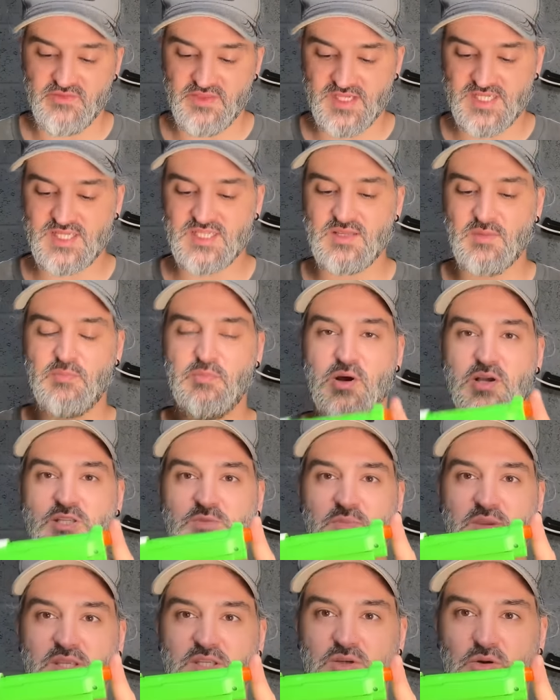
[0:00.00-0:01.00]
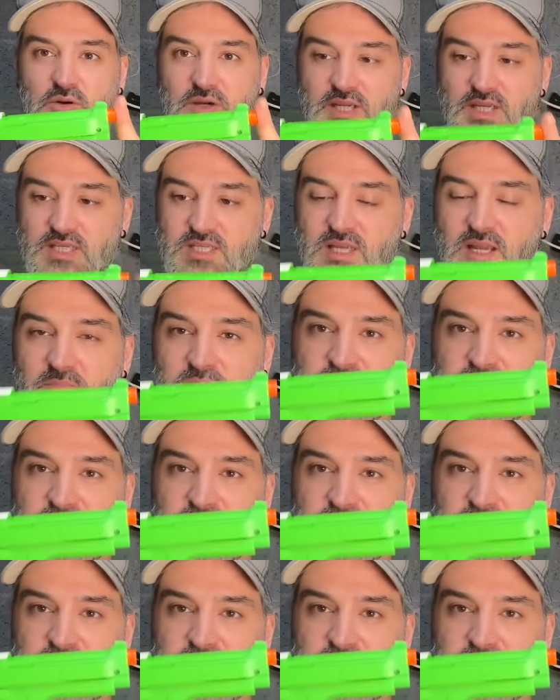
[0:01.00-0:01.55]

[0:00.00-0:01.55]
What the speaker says: This is the Busby toys.